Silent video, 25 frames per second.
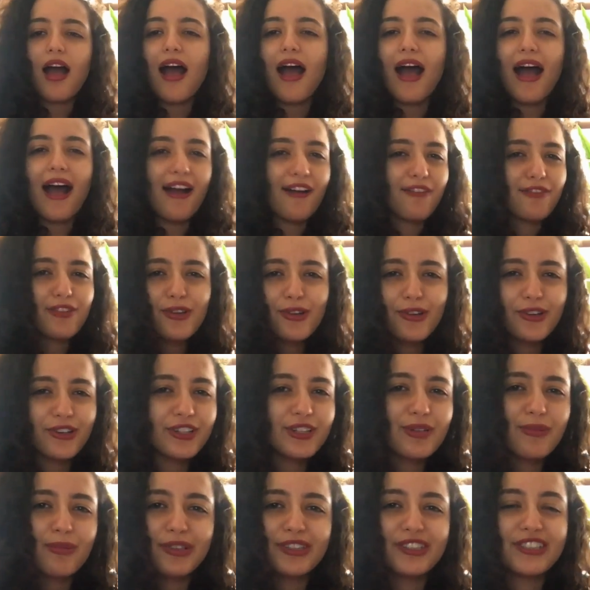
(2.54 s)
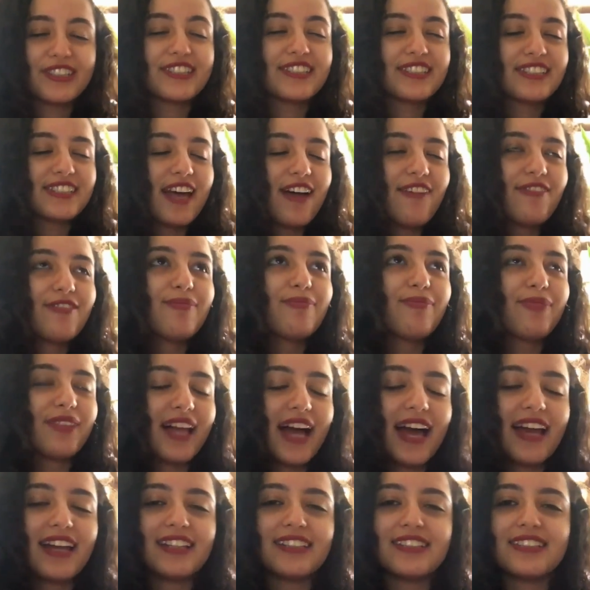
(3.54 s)
Have you heard about the 7
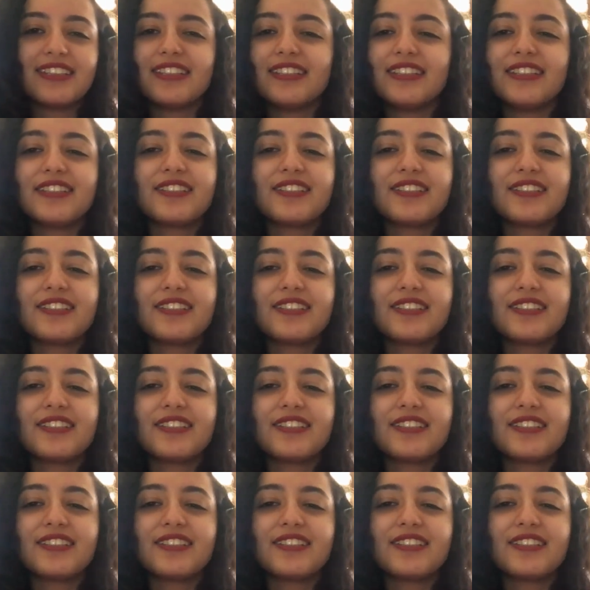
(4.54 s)
planets they